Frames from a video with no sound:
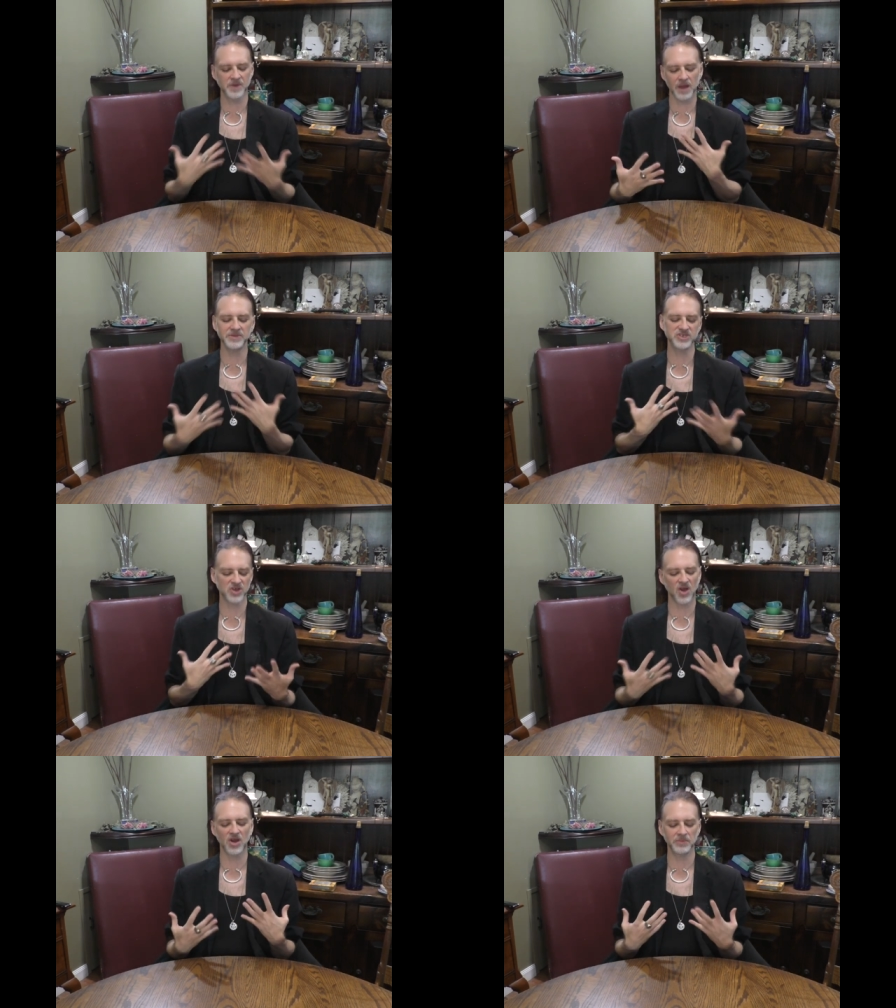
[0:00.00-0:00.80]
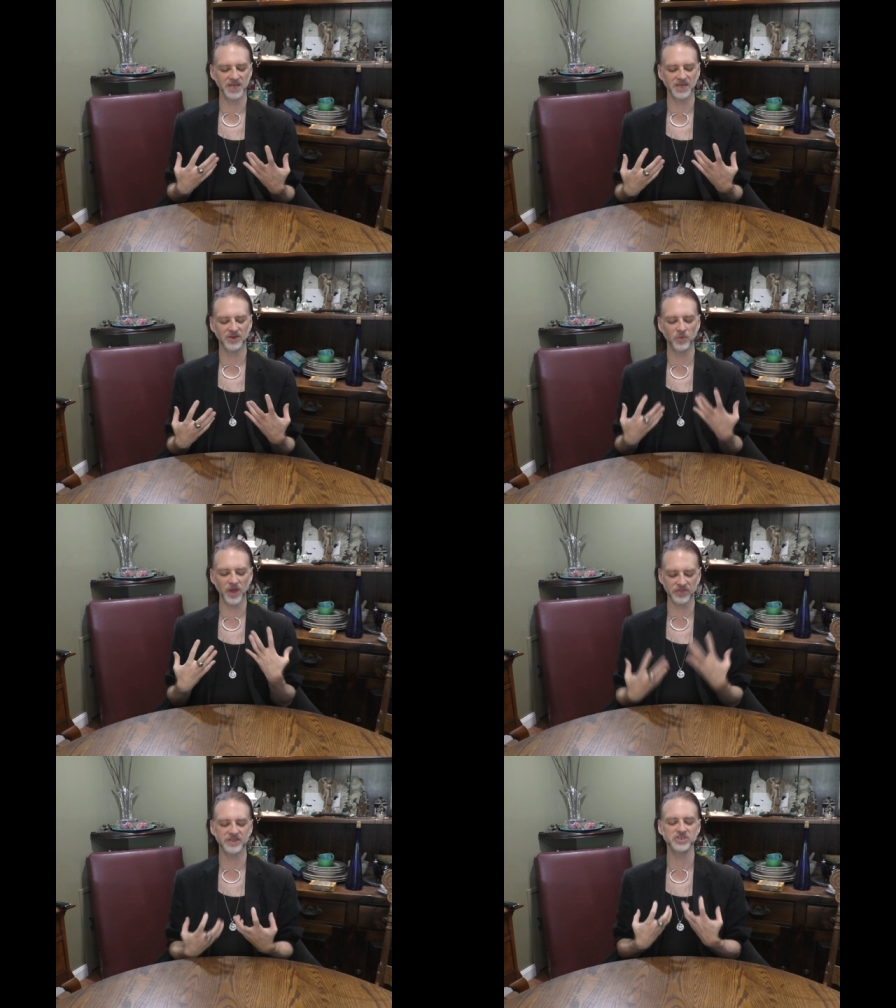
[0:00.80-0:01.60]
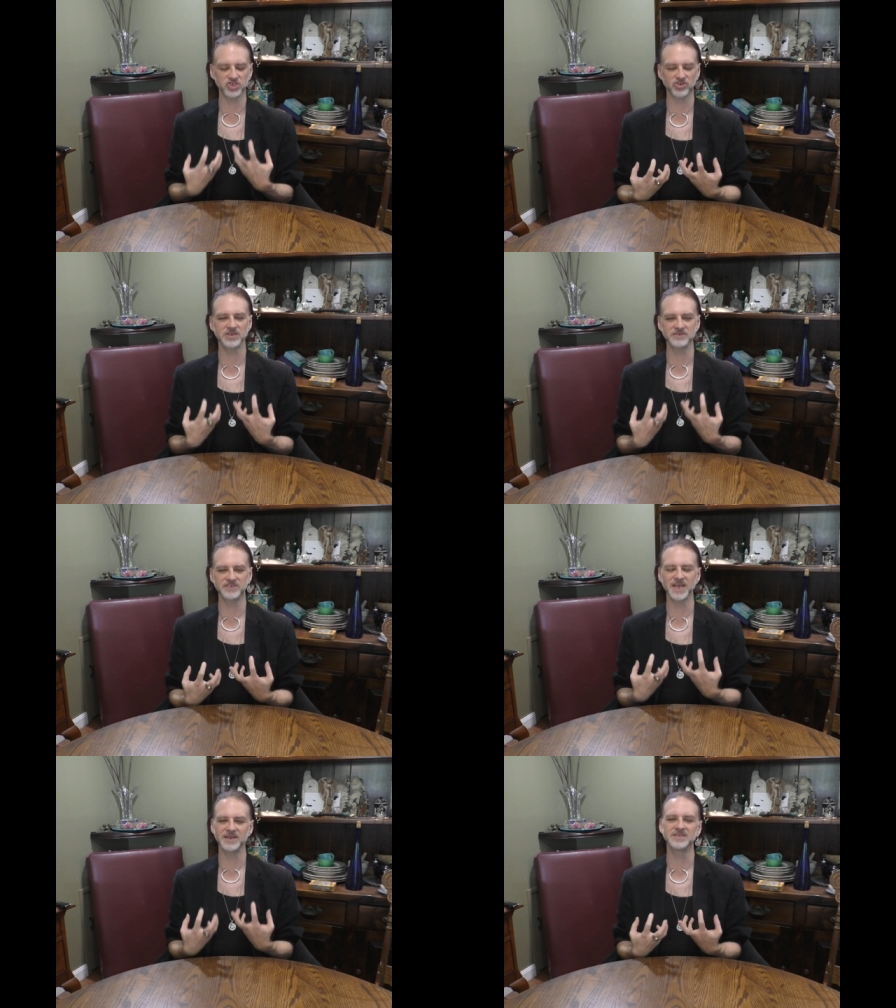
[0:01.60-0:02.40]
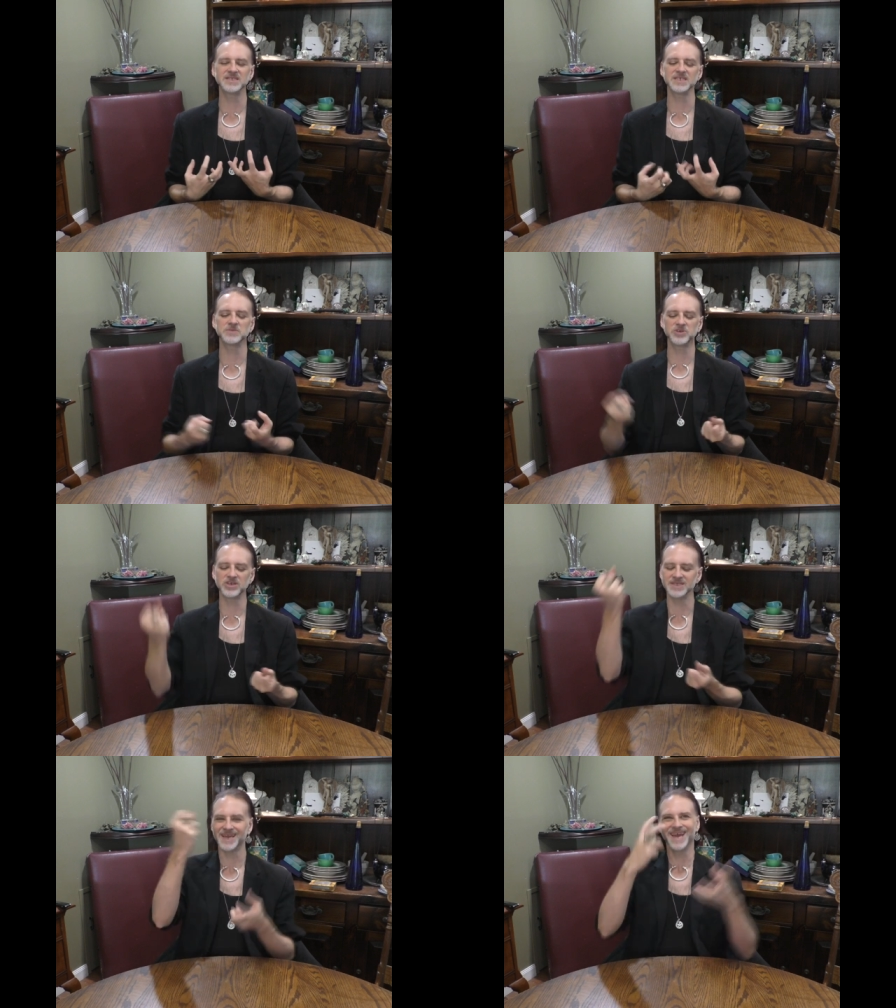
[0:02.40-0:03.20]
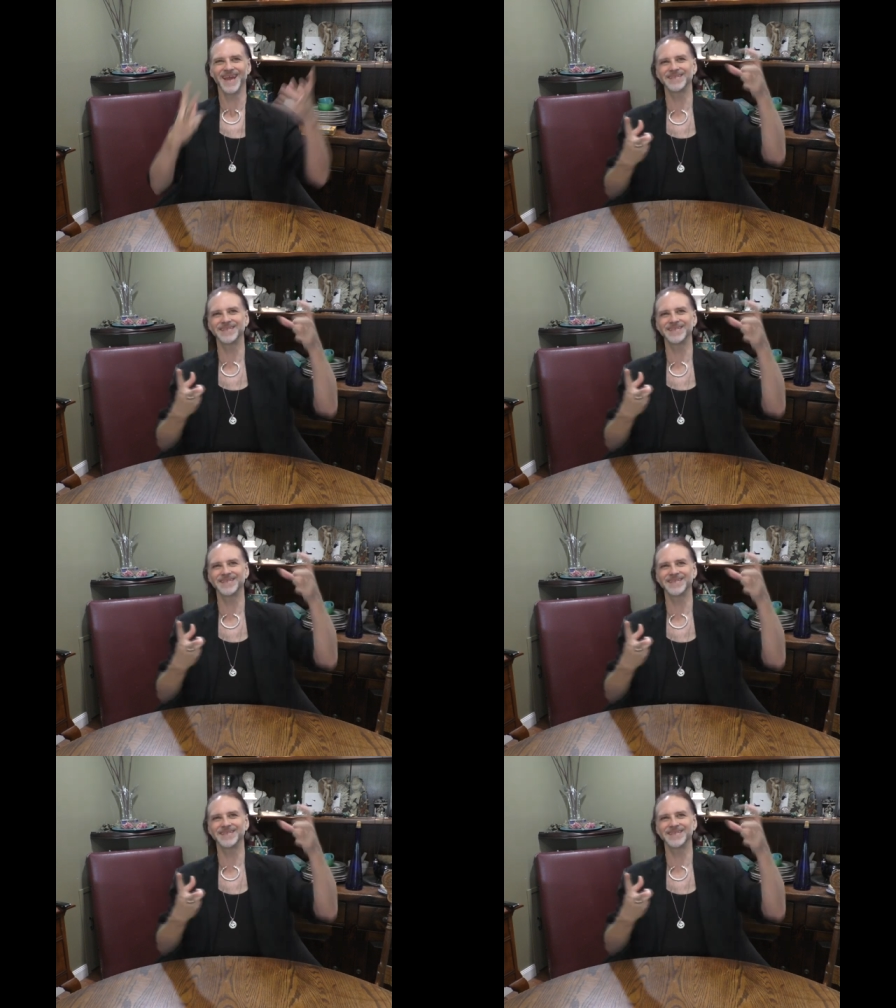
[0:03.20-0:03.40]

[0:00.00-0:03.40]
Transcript: come into harmony with the destructive tendencies because